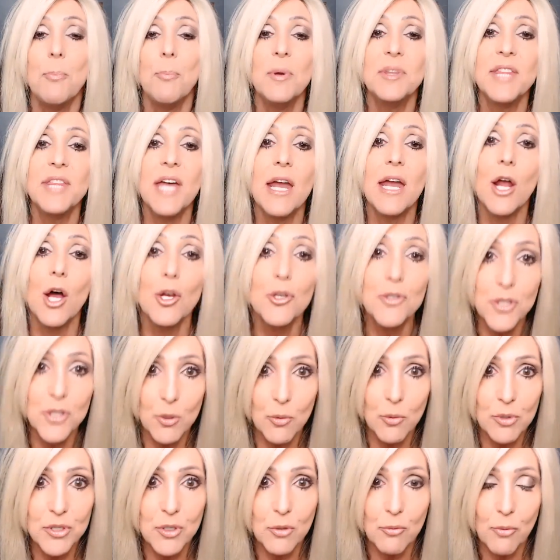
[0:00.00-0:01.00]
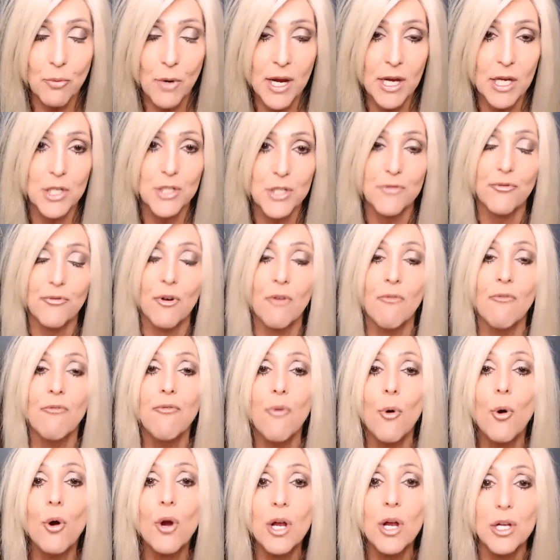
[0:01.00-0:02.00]
But that also was a range from
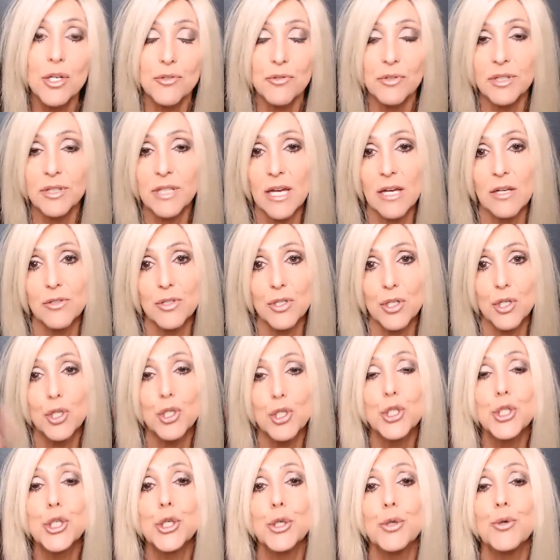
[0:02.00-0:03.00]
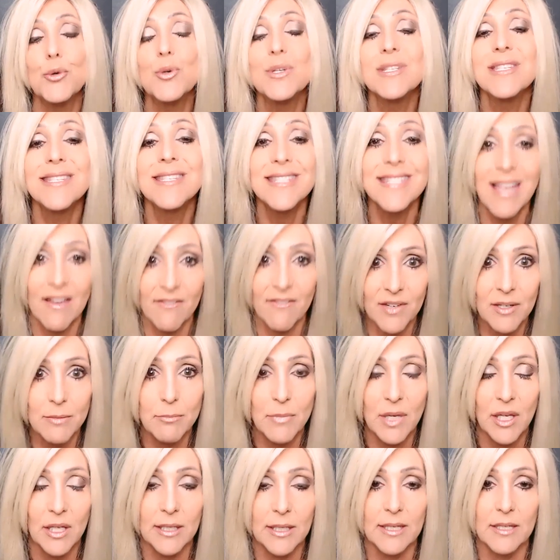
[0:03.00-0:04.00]
four hundred thousand dollars to seven
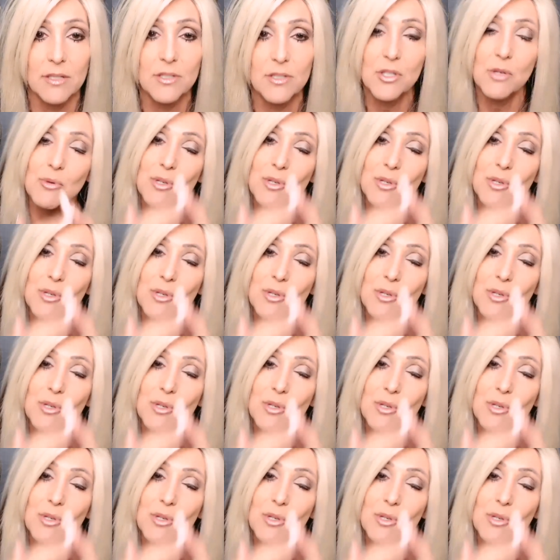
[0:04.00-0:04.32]
million dollars.